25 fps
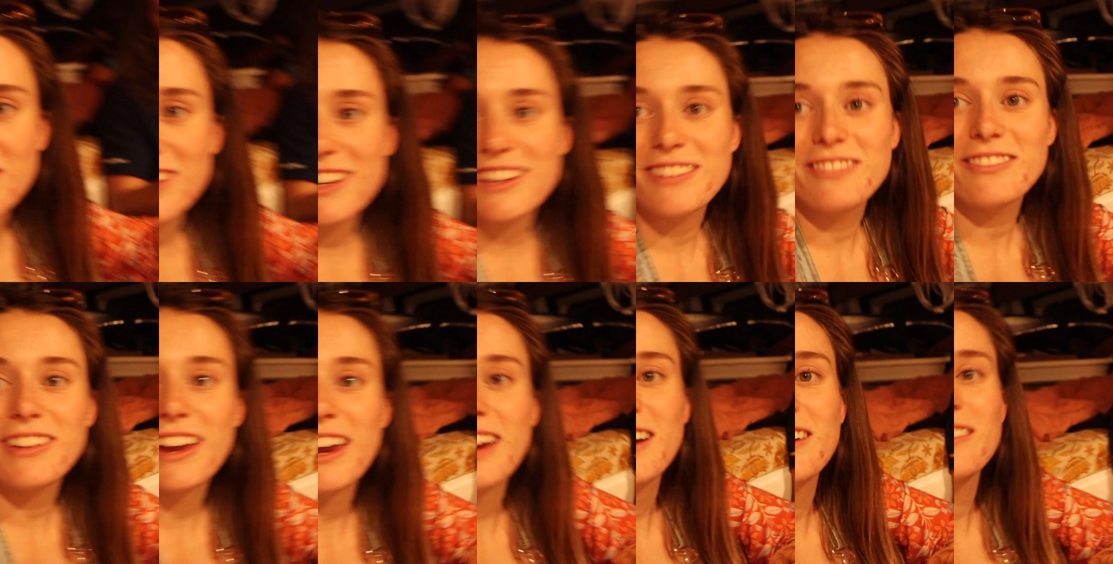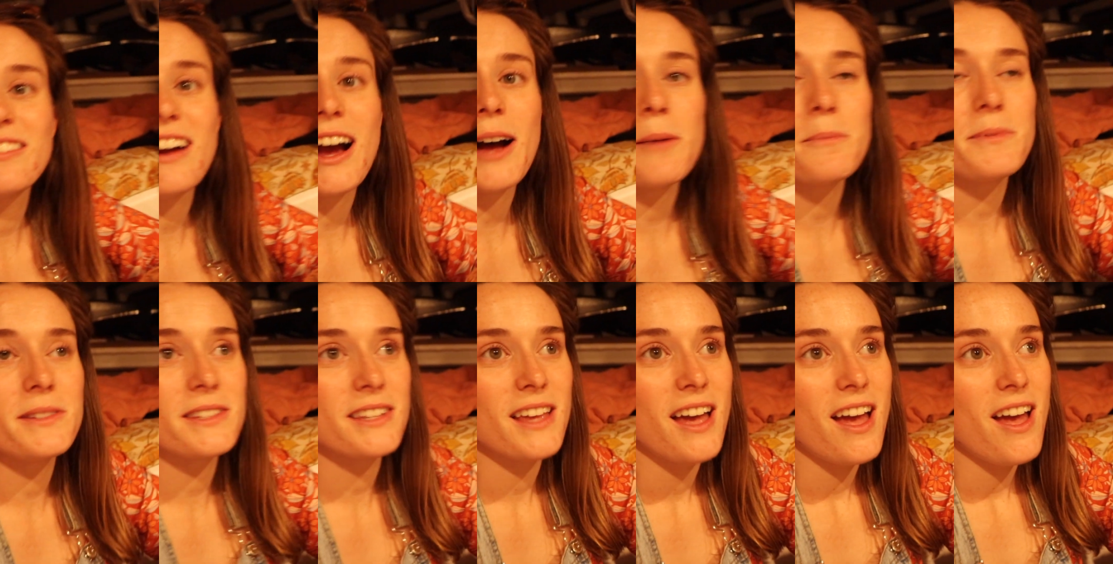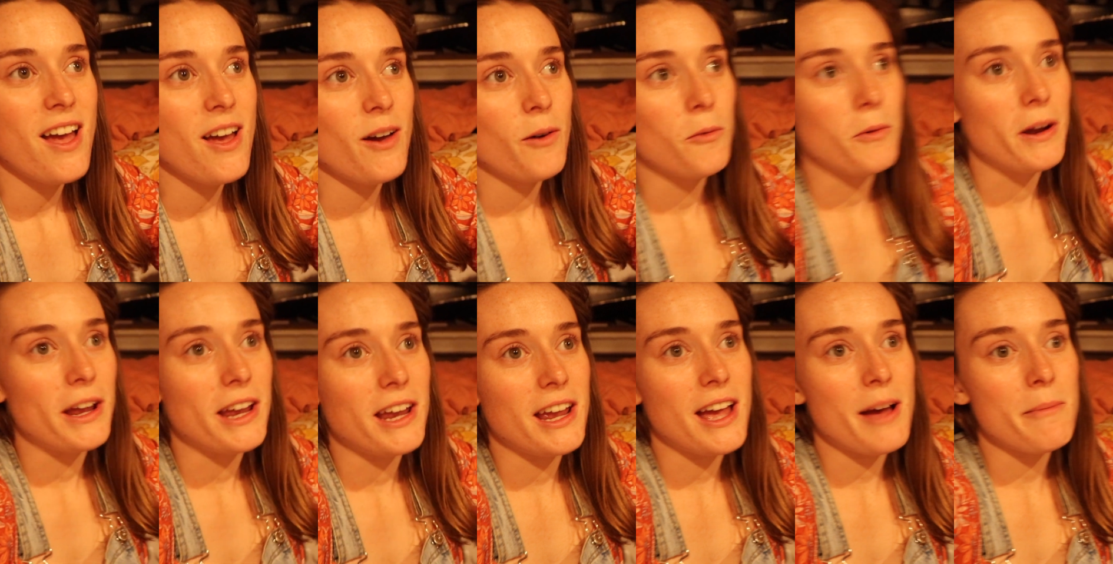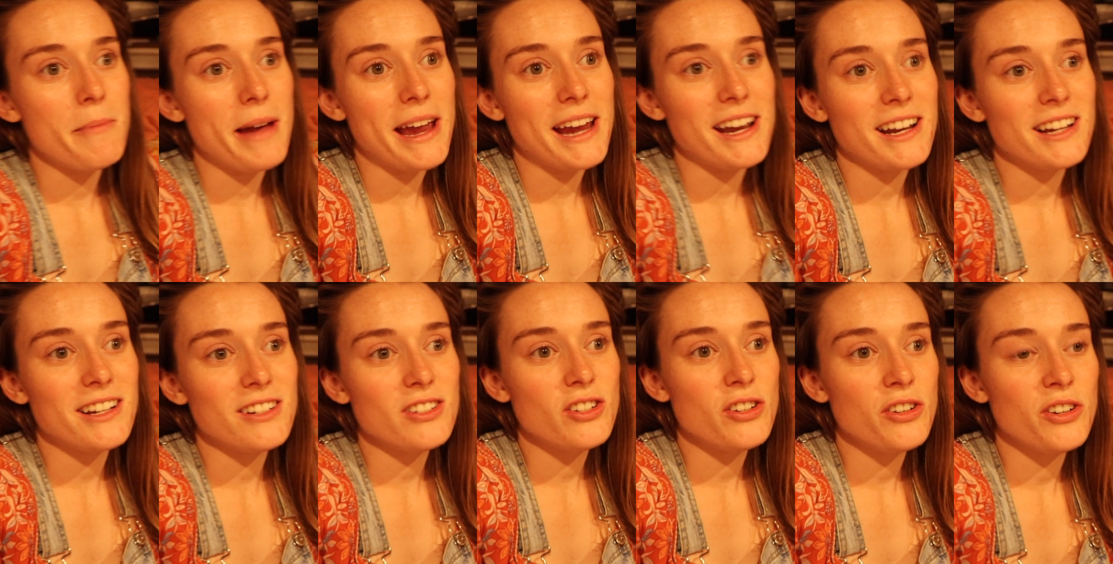chicken fajita wraps. We made
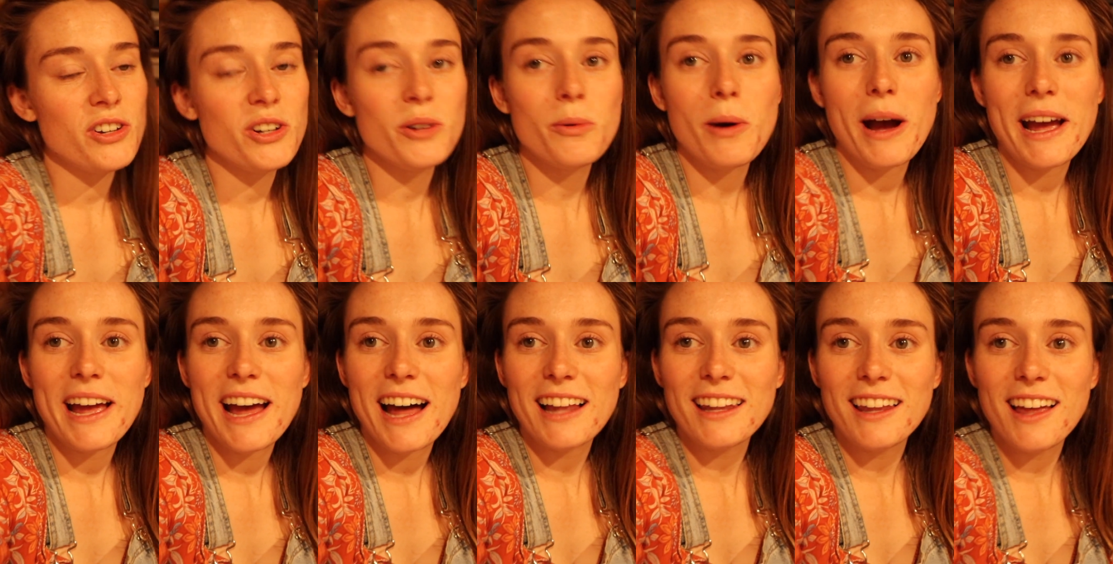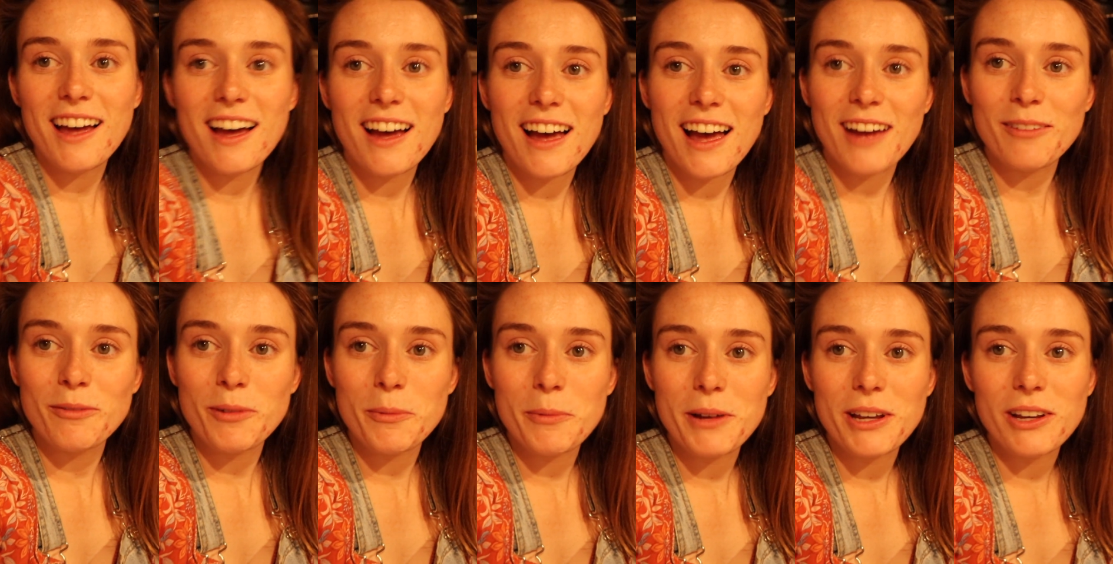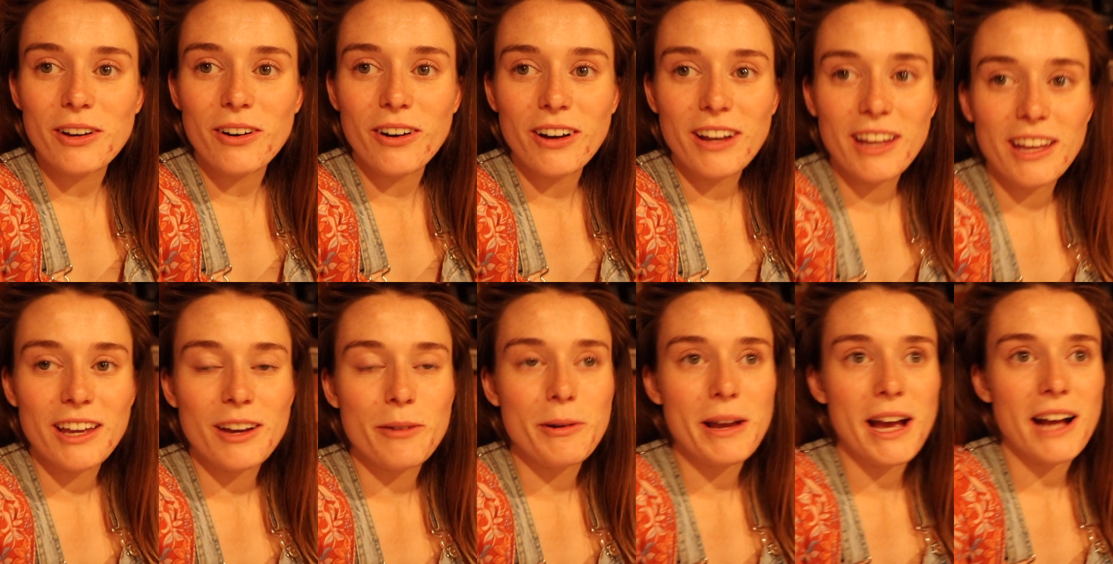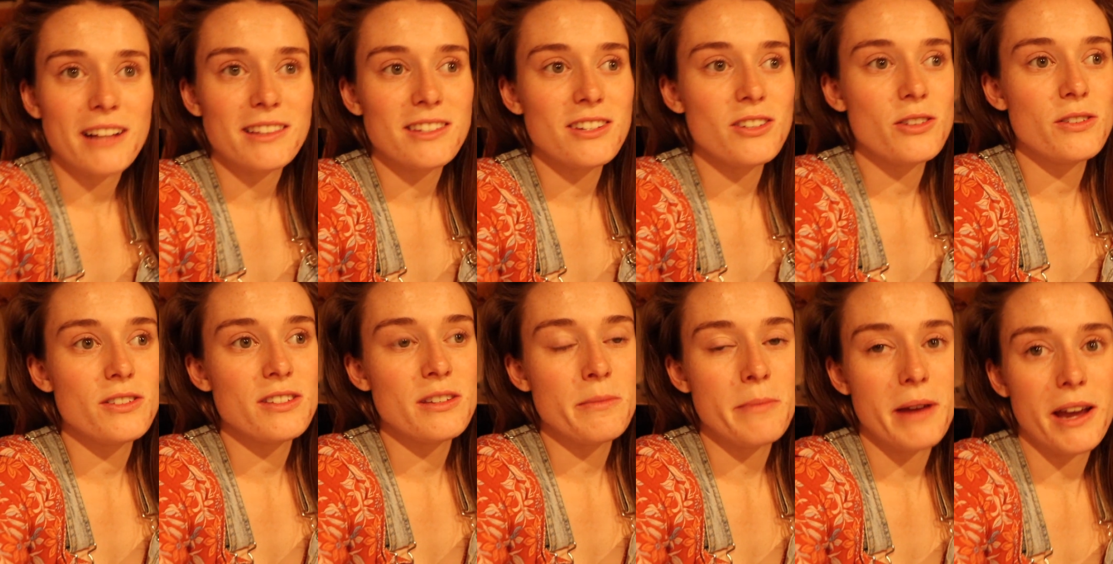it to Whyalla and when we got here we had to
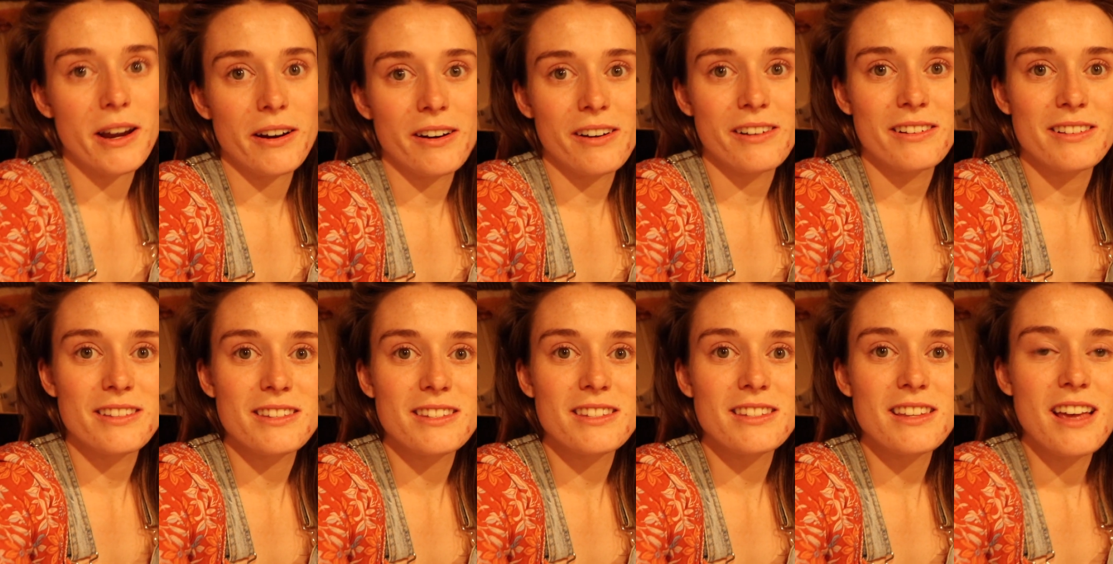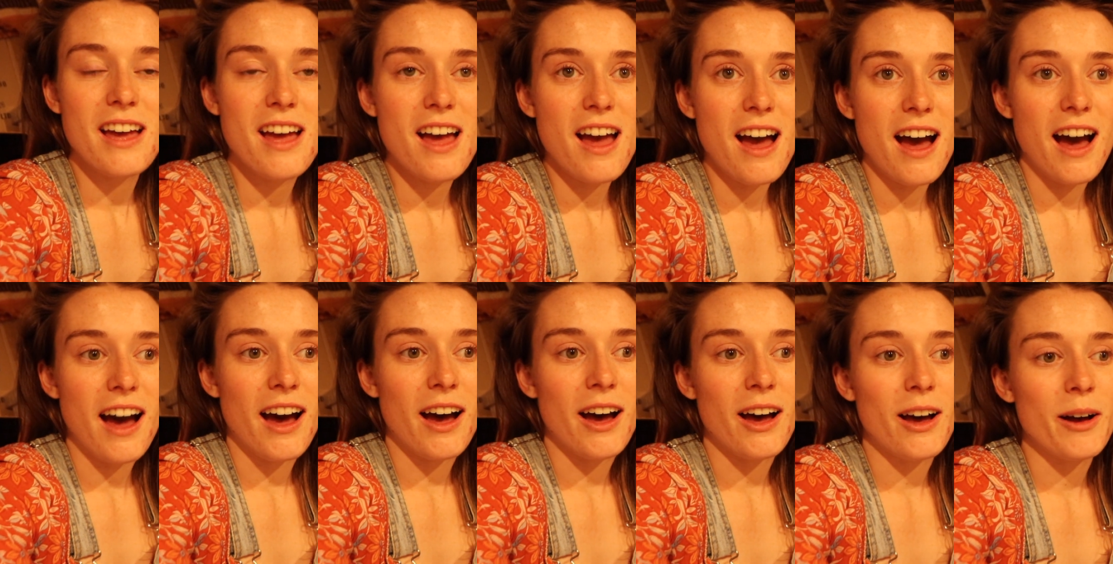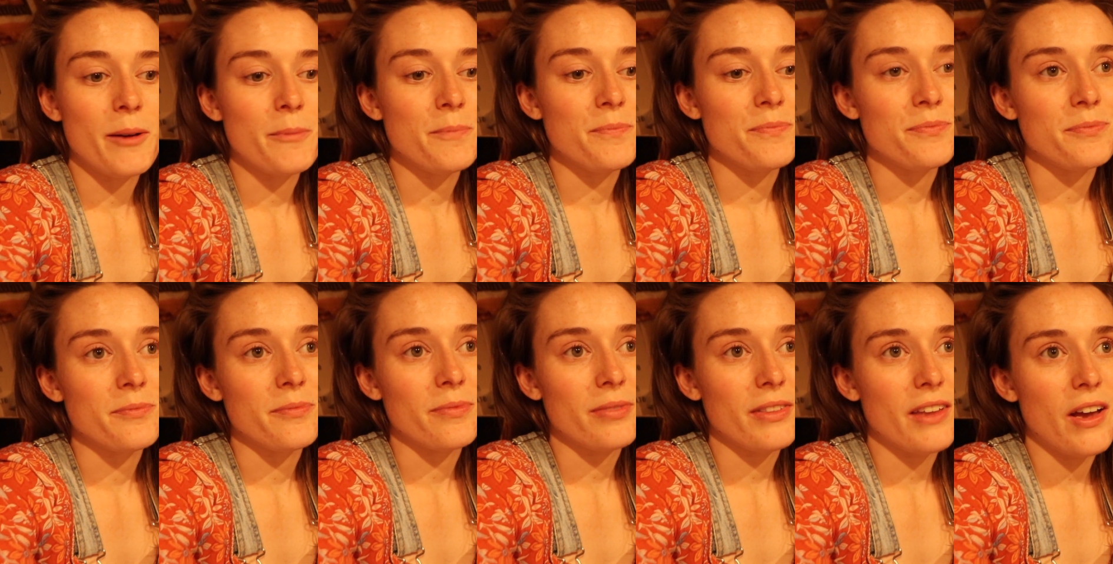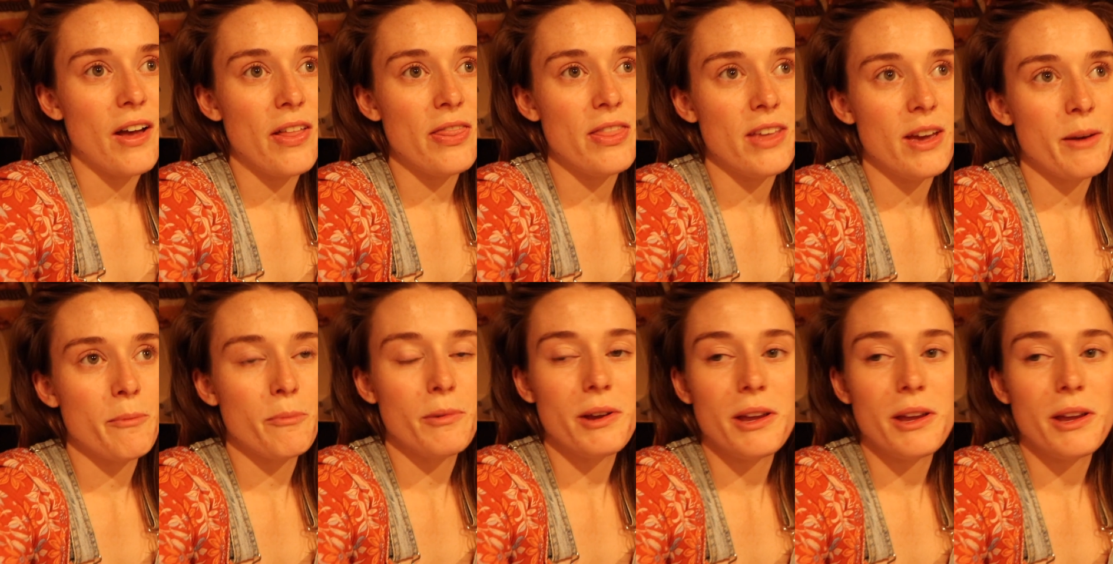do some errands um, and then